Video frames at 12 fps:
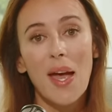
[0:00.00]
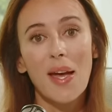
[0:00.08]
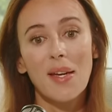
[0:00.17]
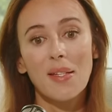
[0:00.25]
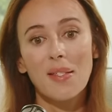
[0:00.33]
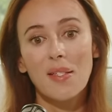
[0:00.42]

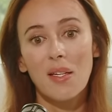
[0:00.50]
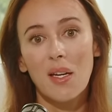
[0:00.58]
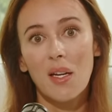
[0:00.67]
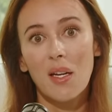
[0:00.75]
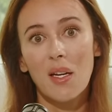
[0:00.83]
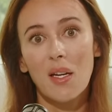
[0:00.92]
and
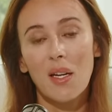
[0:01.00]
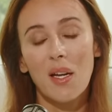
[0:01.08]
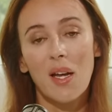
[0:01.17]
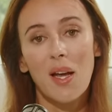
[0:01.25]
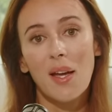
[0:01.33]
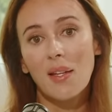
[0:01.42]

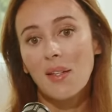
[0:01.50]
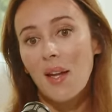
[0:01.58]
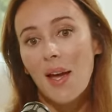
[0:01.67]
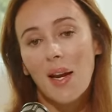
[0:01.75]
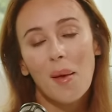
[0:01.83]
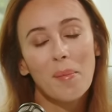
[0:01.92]

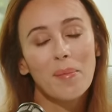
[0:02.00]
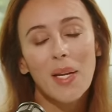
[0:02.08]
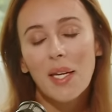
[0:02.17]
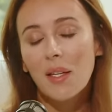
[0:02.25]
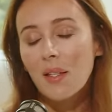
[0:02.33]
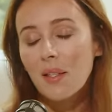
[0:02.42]
I'm
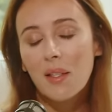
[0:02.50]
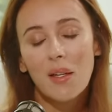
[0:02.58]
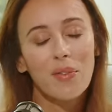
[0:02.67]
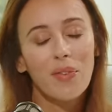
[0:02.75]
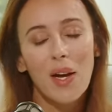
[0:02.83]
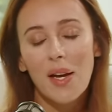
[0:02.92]
like
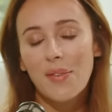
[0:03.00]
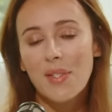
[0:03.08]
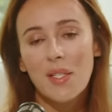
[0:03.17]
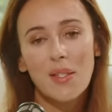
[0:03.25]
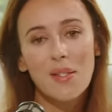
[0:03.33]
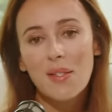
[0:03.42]
a
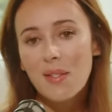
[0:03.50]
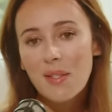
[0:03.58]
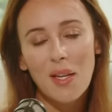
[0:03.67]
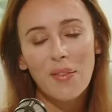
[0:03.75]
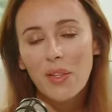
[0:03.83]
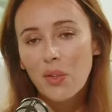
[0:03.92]

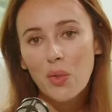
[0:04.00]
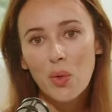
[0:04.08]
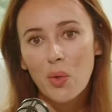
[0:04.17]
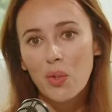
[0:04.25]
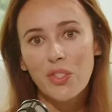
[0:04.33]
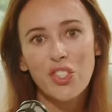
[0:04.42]

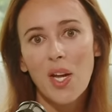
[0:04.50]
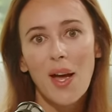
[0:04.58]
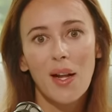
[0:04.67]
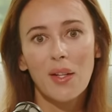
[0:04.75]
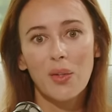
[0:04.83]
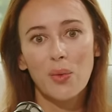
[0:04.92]
5-7-year-old
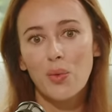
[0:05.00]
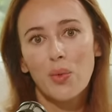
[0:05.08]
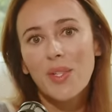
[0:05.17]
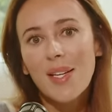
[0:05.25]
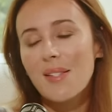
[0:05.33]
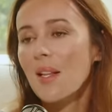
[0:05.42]
child who
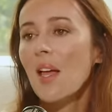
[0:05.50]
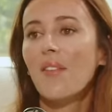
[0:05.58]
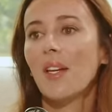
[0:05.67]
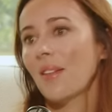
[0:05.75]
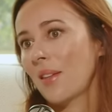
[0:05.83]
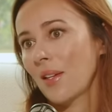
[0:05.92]
doesn't have
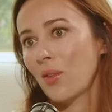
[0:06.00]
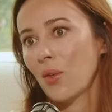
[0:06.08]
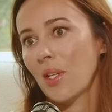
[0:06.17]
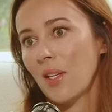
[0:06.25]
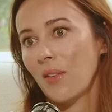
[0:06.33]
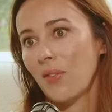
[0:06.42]
anything to
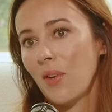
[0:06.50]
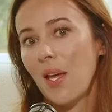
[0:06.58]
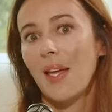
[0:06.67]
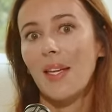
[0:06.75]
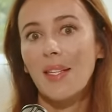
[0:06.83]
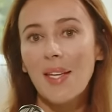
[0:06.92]
give.
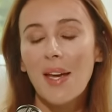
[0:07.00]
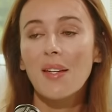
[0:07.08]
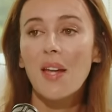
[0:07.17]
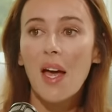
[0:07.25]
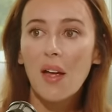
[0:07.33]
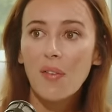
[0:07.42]
Yet
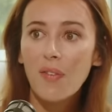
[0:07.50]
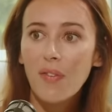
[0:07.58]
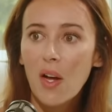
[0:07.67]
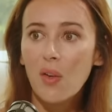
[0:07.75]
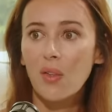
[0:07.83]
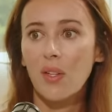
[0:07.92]
I
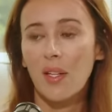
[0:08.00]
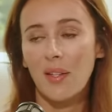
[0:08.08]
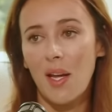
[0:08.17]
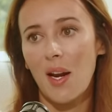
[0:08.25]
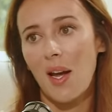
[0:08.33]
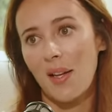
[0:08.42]
found
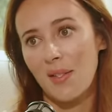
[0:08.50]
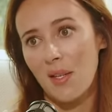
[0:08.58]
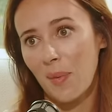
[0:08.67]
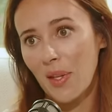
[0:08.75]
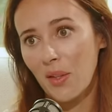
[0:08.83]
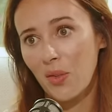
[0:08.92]
that I had
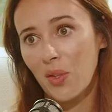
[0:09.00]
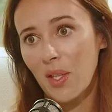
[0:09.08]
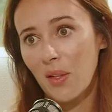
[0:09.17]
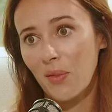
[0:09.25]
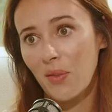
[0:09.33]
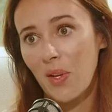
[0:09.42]
something to
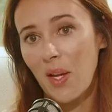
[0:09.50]
give.